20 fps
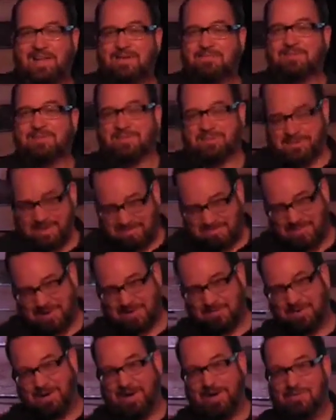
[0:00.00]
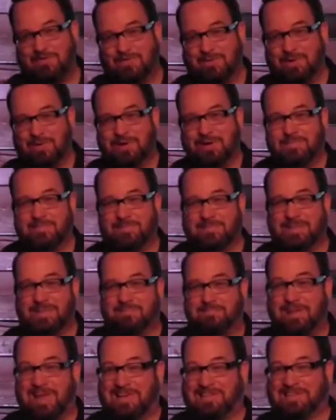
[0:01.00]
well, except my wife, woke up and
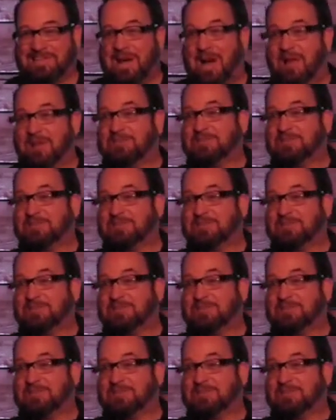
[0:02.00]
said, bless God,